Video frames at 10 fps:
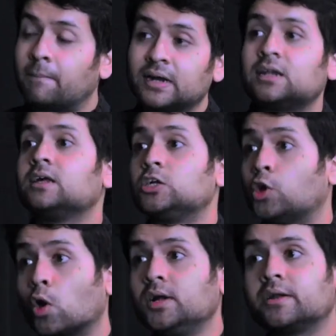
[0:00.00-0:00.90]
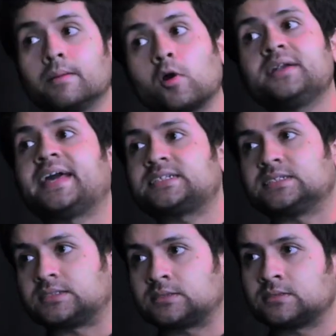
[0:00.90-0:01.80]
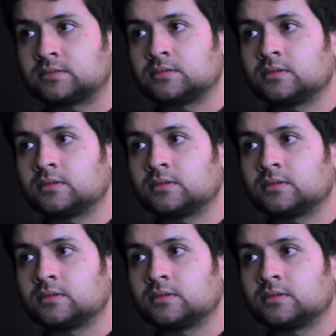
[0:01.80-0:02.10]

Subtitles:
but Donald Trump got Texas.